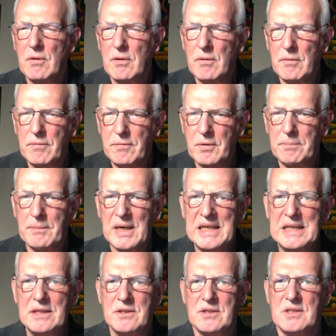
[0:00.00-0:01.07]
from my
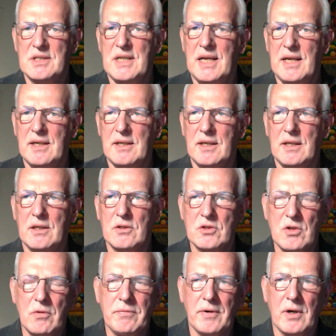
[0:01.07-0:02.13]
understanding
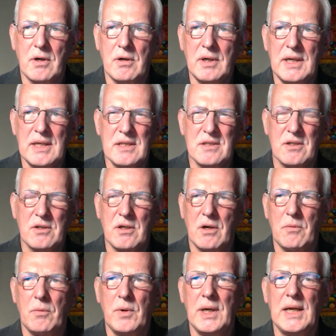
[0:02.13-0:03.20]
so far, is they're
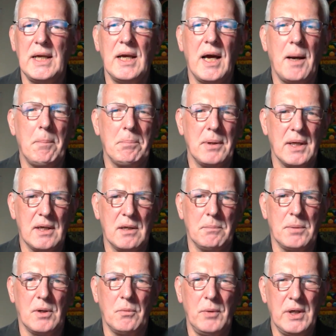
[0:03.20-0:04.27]
not really
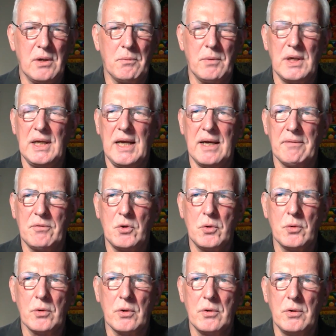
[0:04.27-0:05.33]
applicable. We don't really have
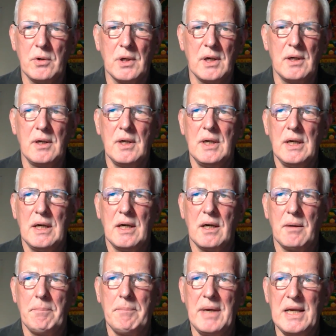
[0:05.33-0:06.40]
Kurukulla
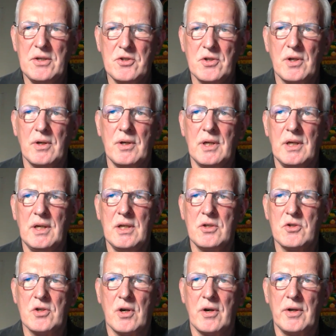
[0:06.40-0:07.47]
mentioned in
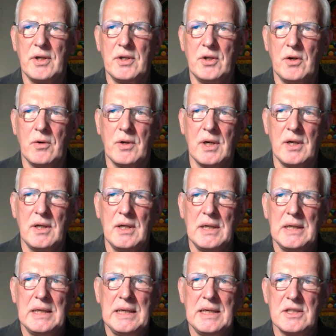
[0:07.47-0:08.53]
Charya and Yoga.
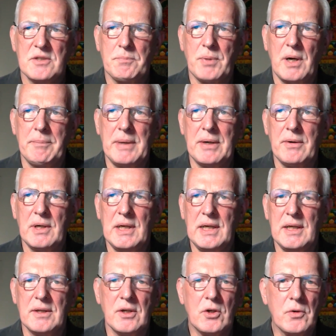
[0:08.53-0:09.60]
It's primarily
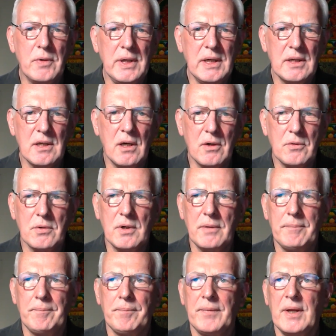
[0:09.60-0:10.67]
in the Kriya Tantra,
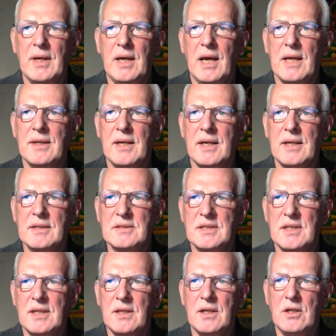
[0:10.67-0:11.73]
and then it's
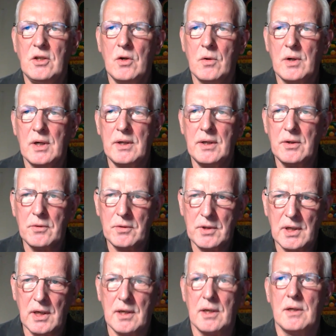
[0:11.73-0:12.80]
in the Yoga
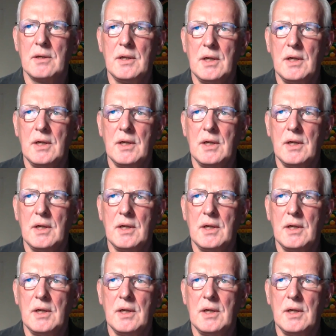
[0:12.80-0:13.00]
Niruttara,